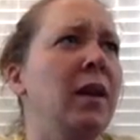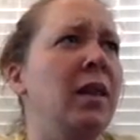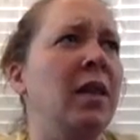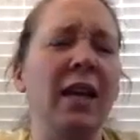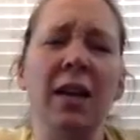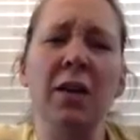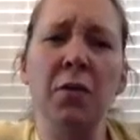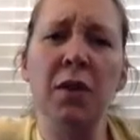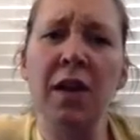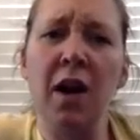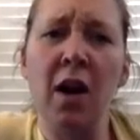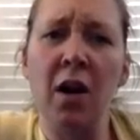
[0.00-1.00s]
I can't
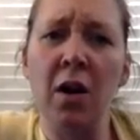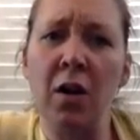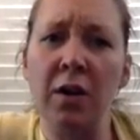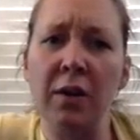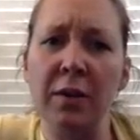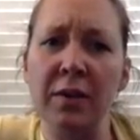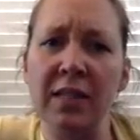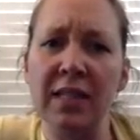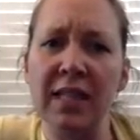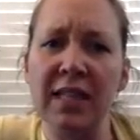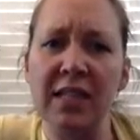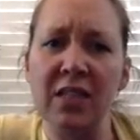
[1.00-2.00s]
recall. Was it
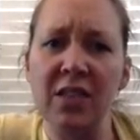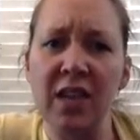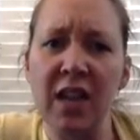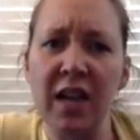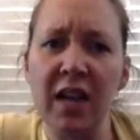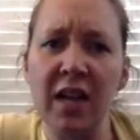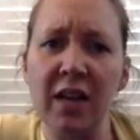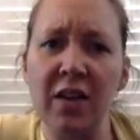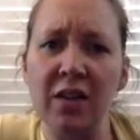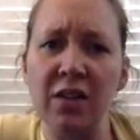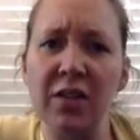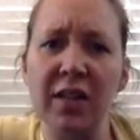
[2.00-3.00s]
yesterday or
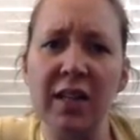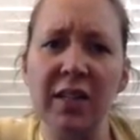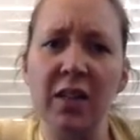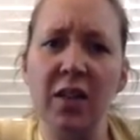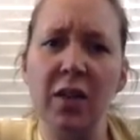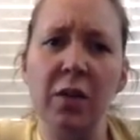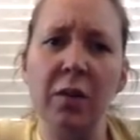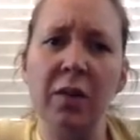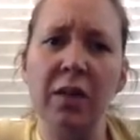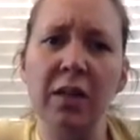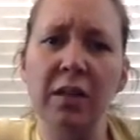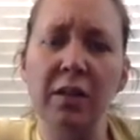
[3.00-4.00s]
2 days ago
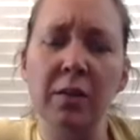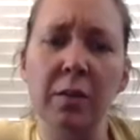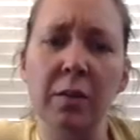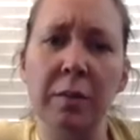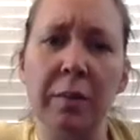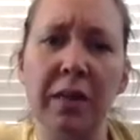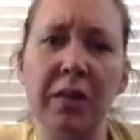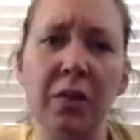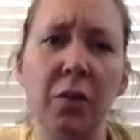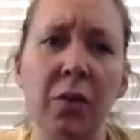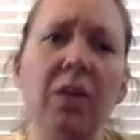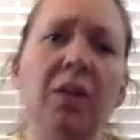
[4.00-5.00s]
we picked the
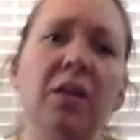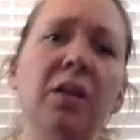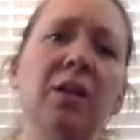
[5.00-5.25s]
word?